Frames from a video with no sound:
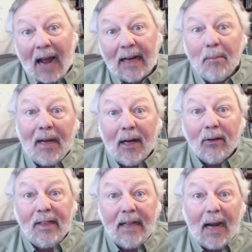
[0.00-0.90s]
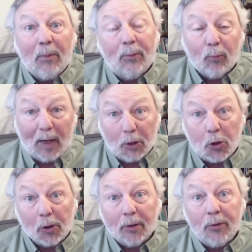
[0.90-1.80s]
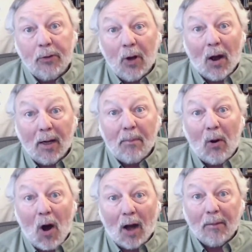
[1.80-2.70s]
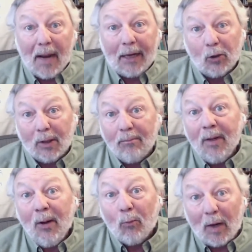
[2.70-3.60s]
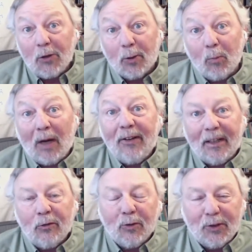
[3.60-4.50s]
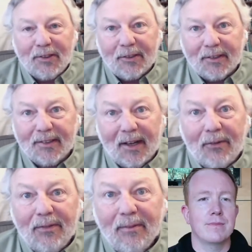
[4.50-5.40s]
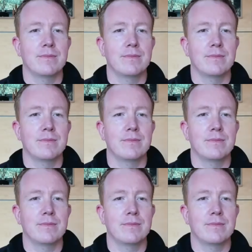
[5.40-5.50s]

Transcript: and I'm here today with Richard to talk about automation. Richard, why don't you introduce yourself?